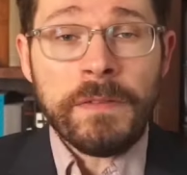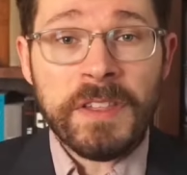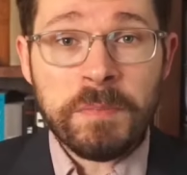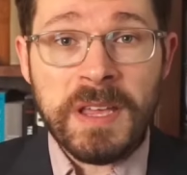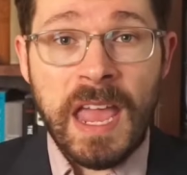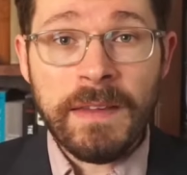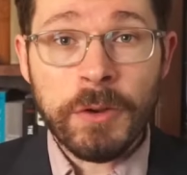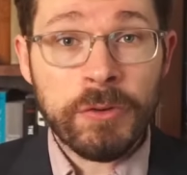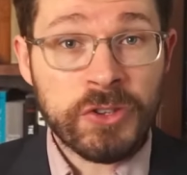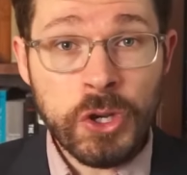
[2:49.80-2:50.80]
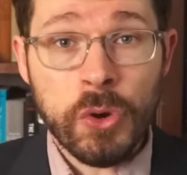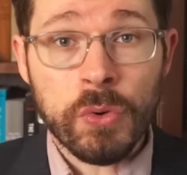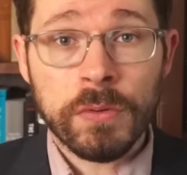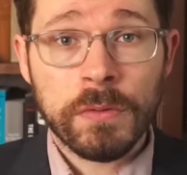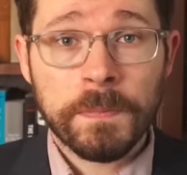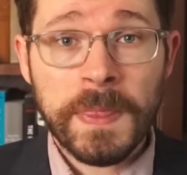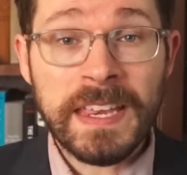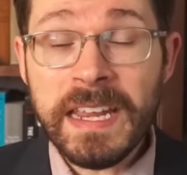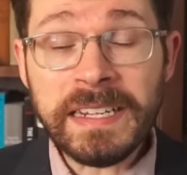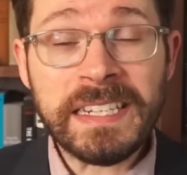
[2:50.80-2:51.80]
of this behavior is new.
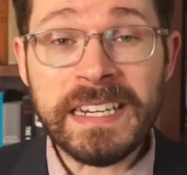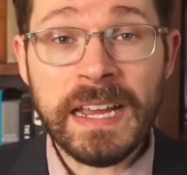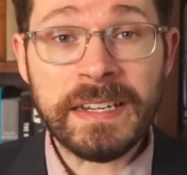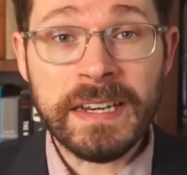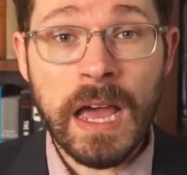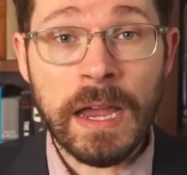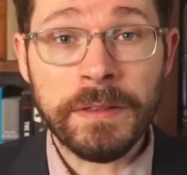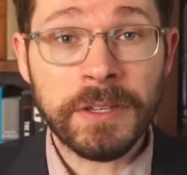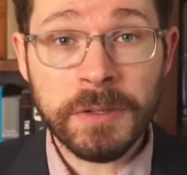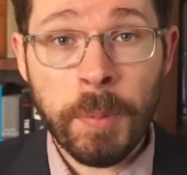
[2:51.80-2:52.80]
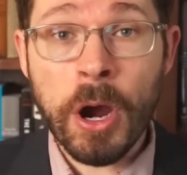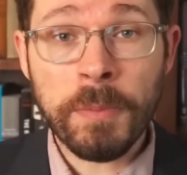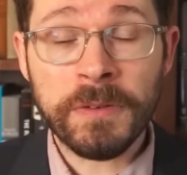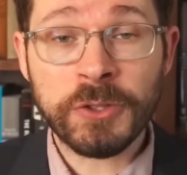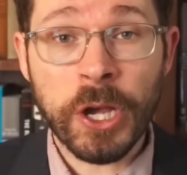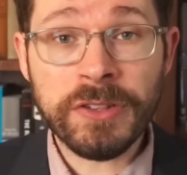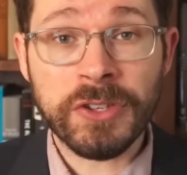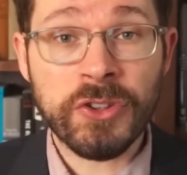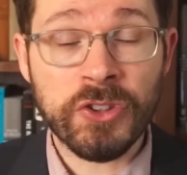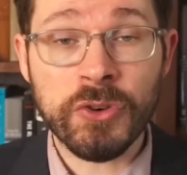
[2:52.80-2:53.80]
In 1999, the Department of
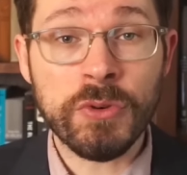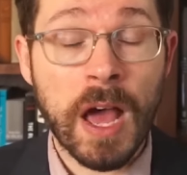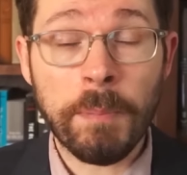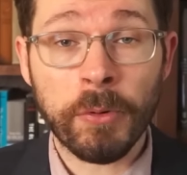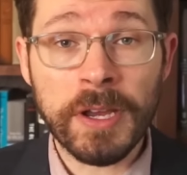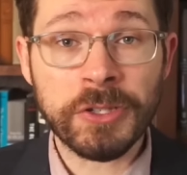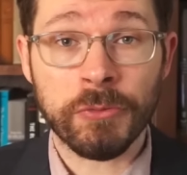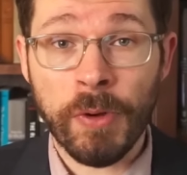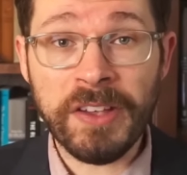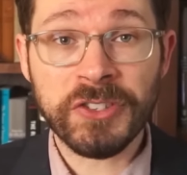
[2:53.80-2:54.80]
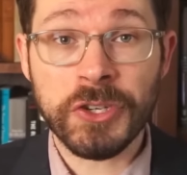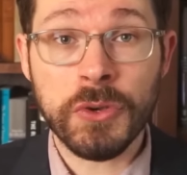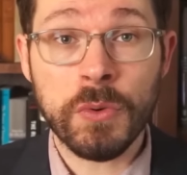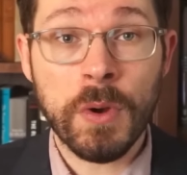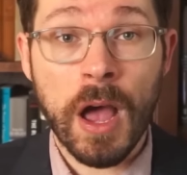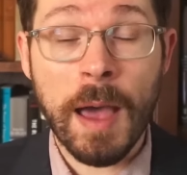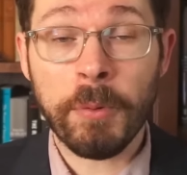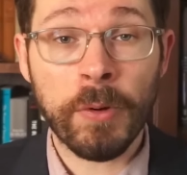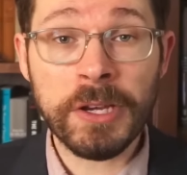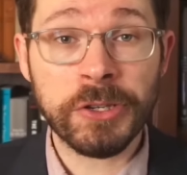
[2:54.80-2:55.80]
Justice sued Operation Rescue,
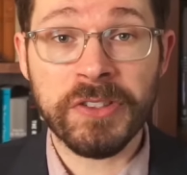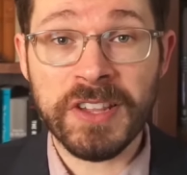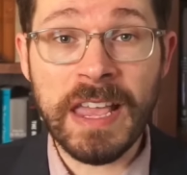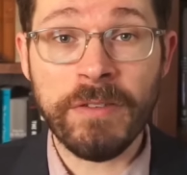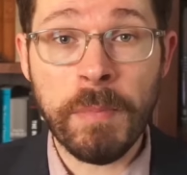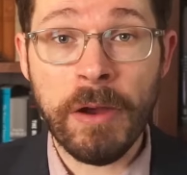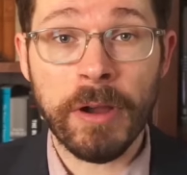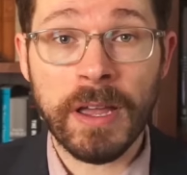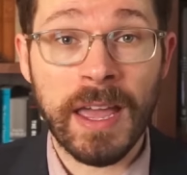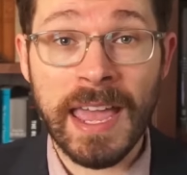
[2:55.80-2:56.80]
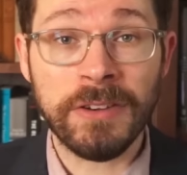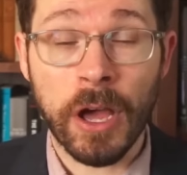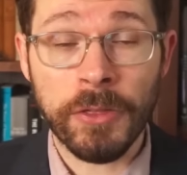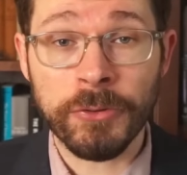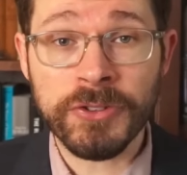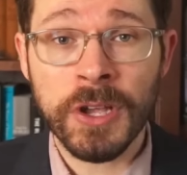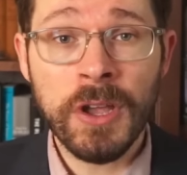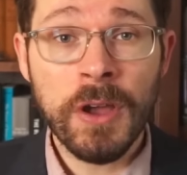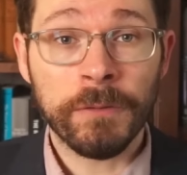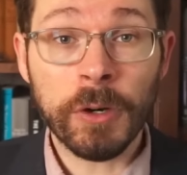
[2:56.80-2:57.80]
Operation Save America, and others
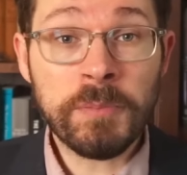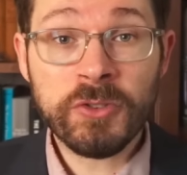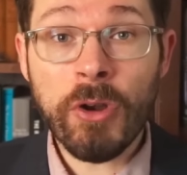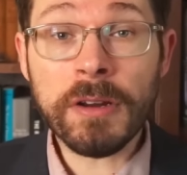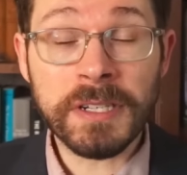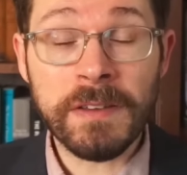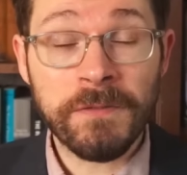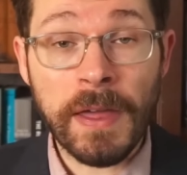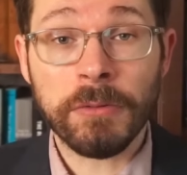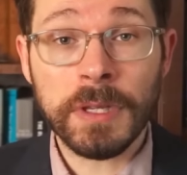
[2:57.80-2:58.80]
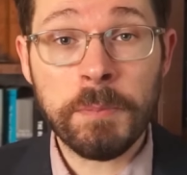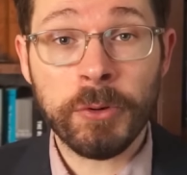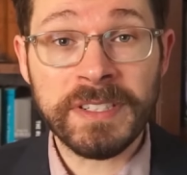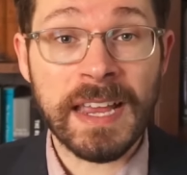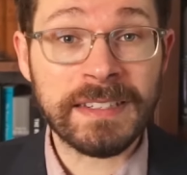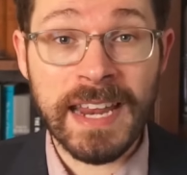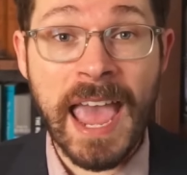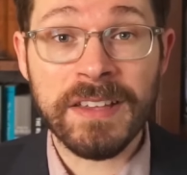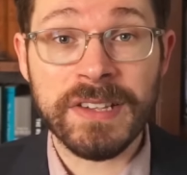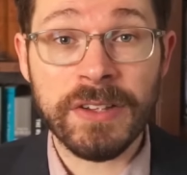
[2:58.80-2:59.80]
for obstructing federally protected
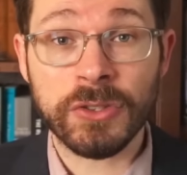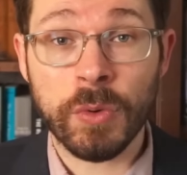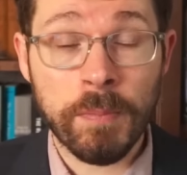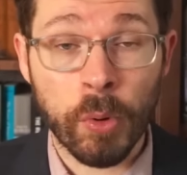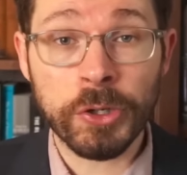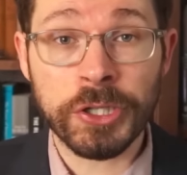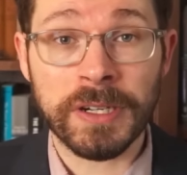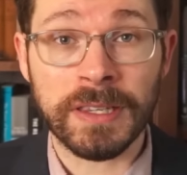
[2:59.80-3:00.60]
access to abortion